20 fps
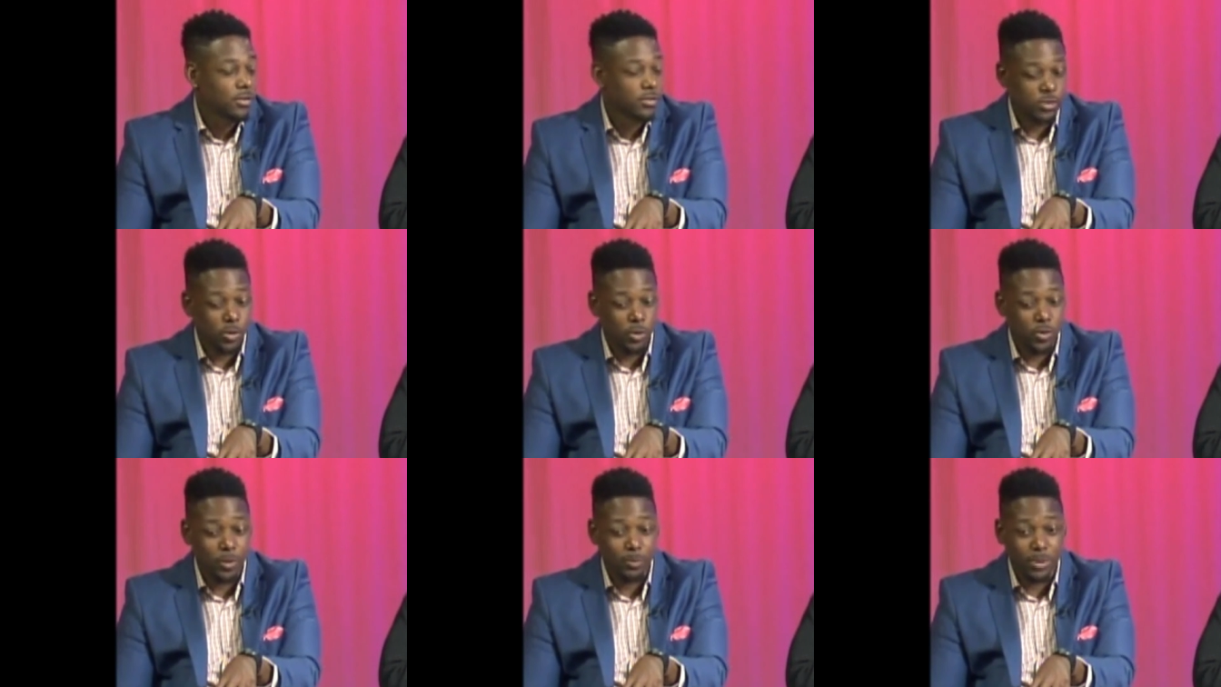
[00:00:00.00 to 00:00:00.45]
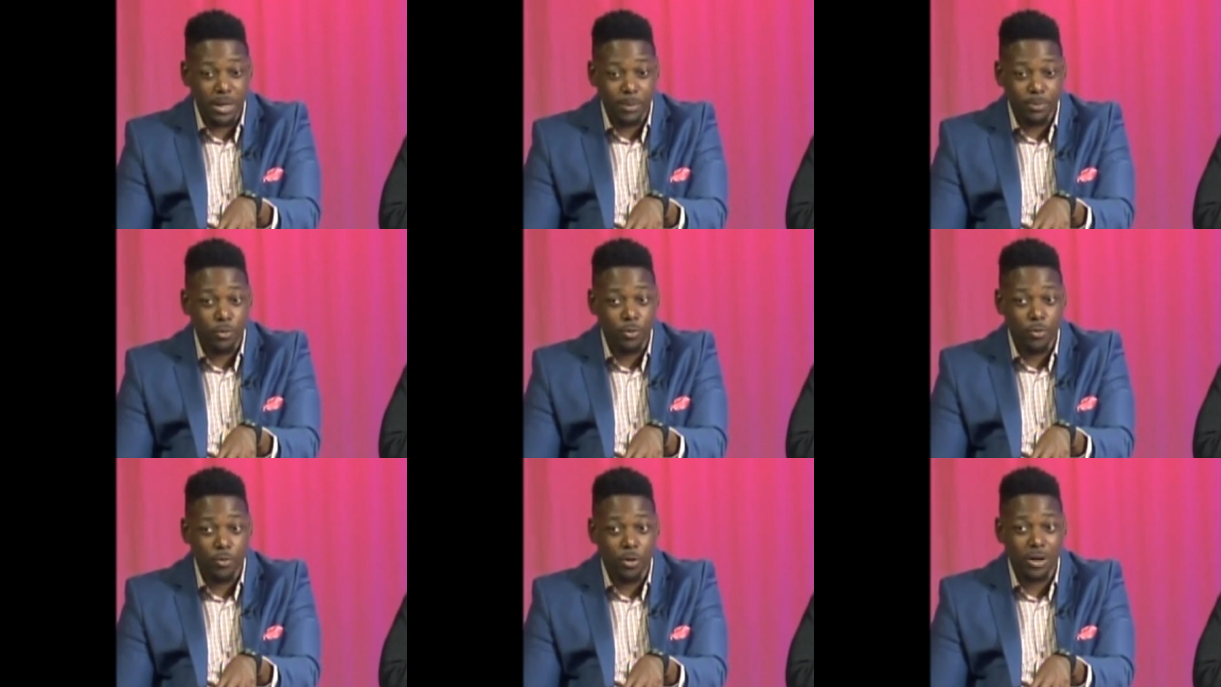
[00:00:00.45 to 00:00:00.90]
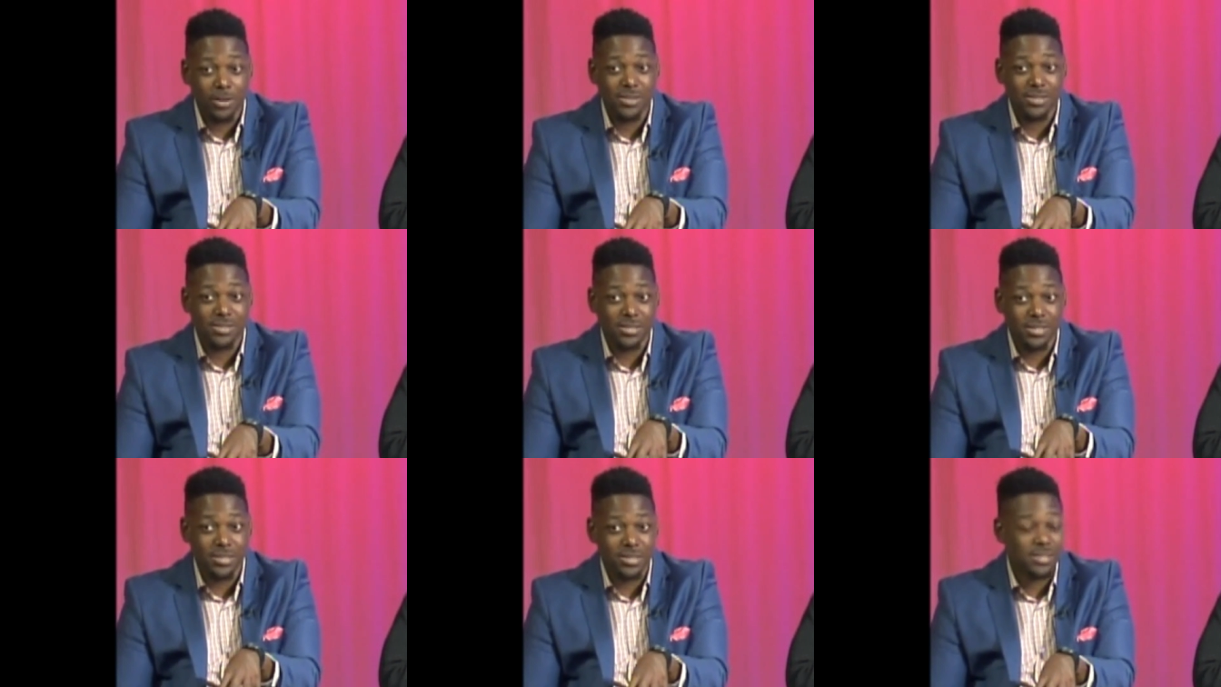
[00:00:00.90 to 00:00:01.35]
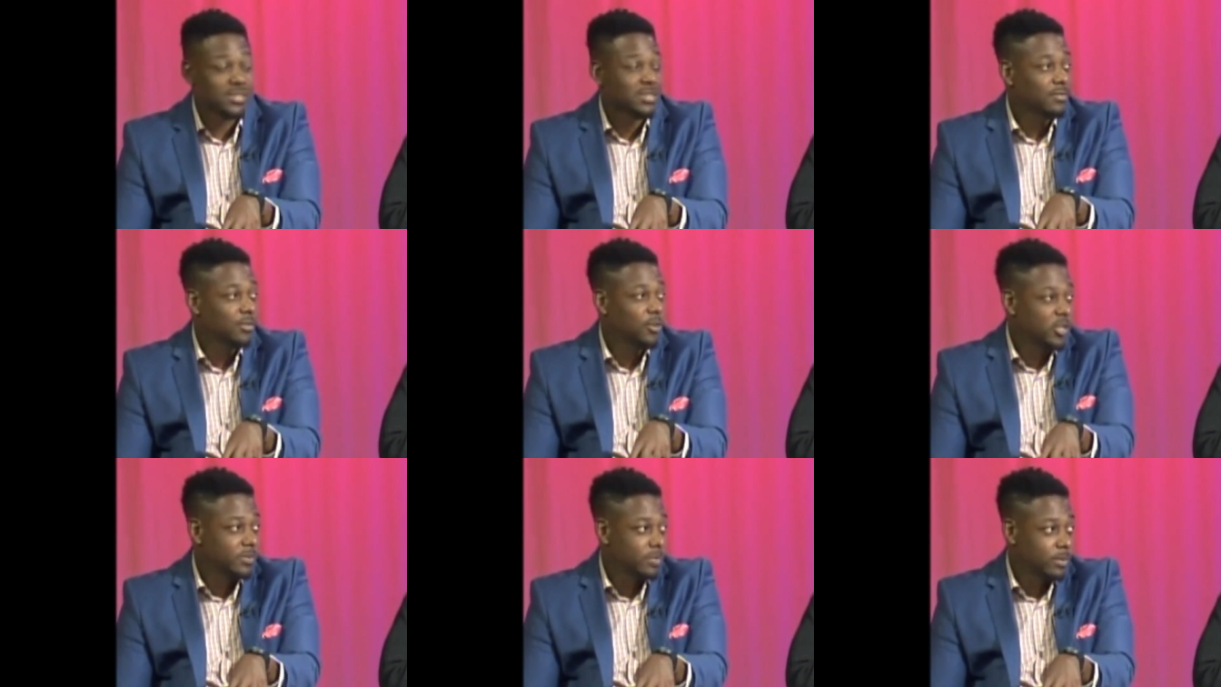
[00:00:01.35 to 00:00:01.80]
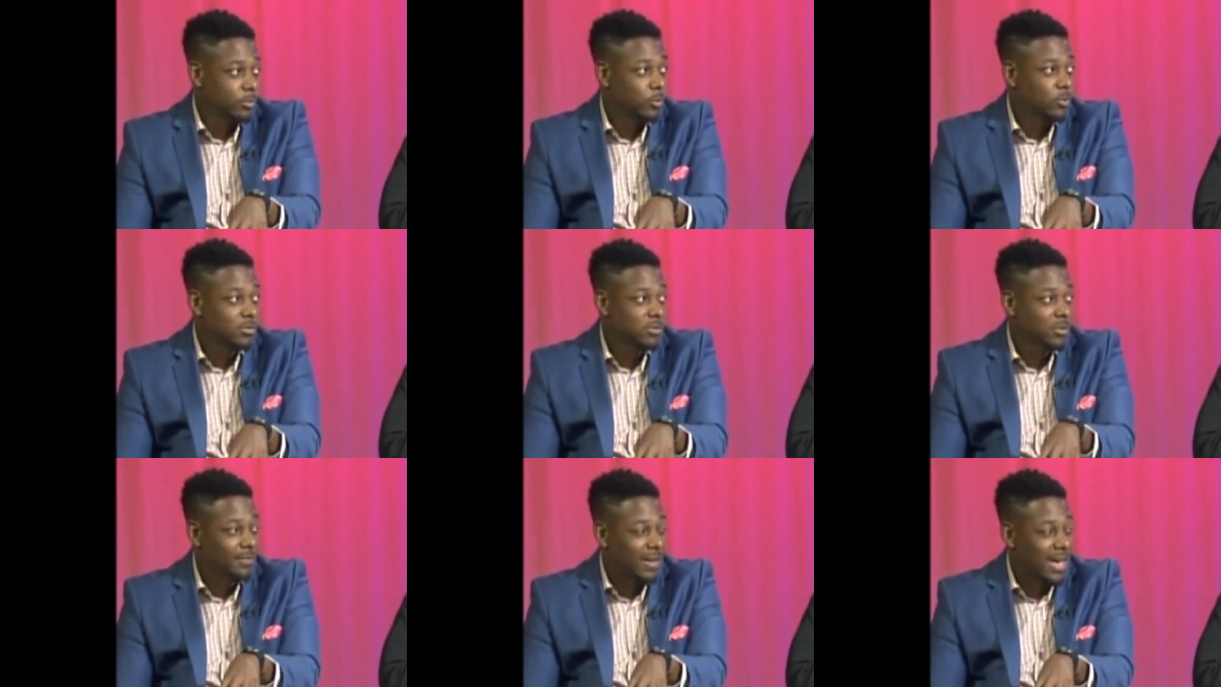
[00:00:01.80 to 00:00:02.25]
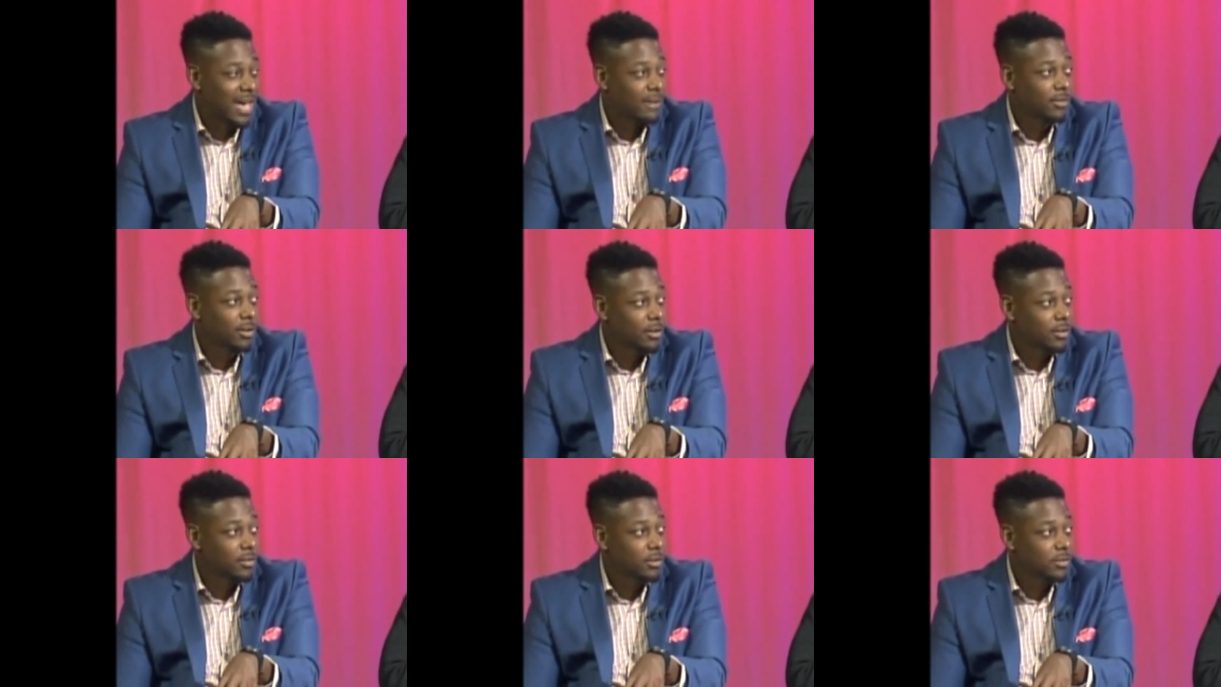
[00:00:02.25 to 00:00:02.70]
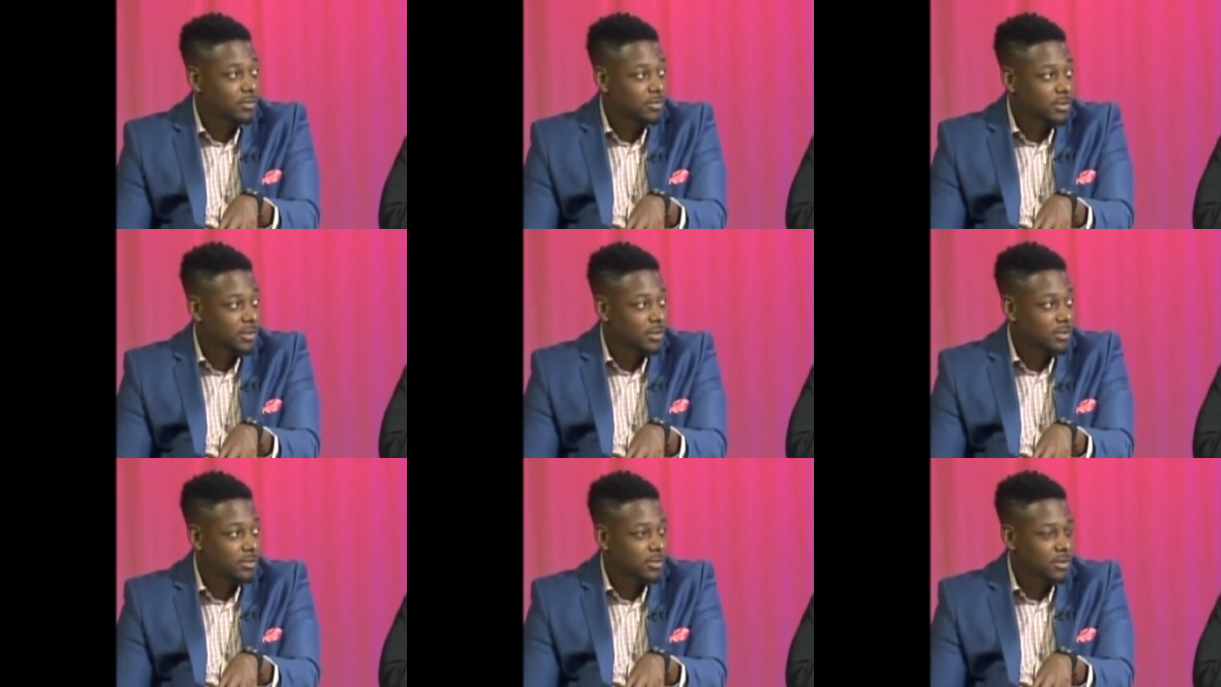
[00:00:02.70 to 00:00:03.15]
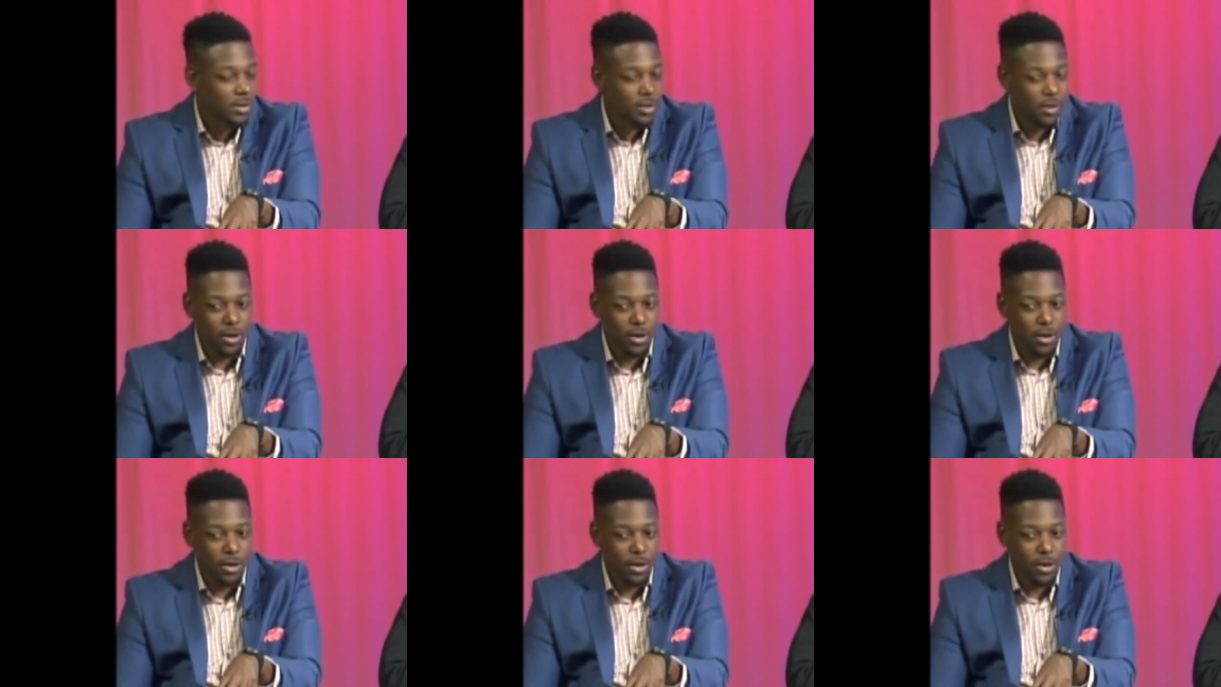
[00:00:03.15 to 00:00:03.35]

So the people who are descendants of those people who survived all those things